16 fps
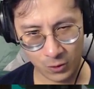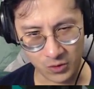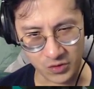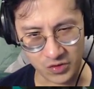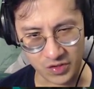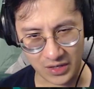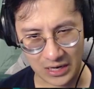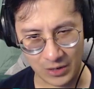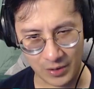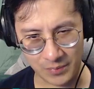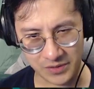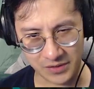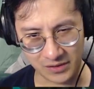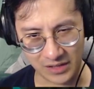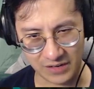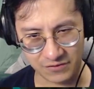Or is it how
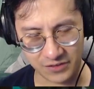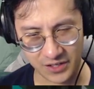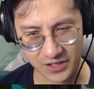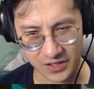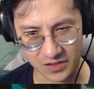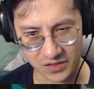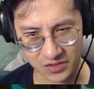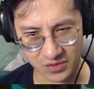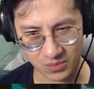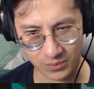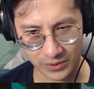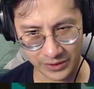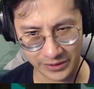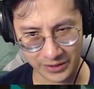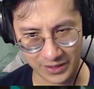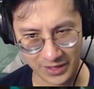empty a life is,
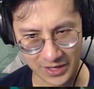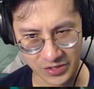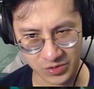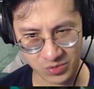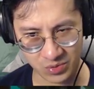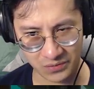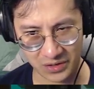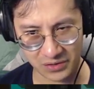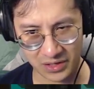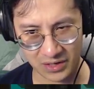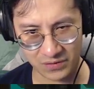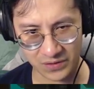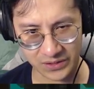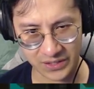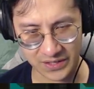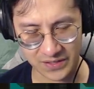one that ends without
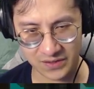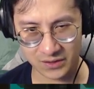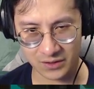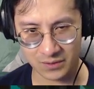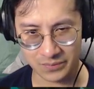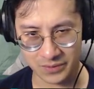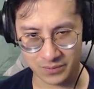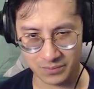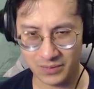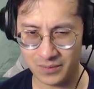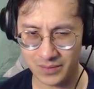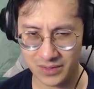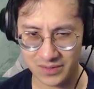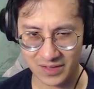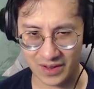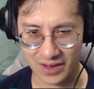ever tasting the meat? Maybe
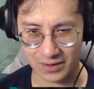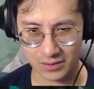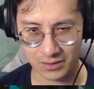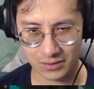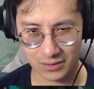it's that.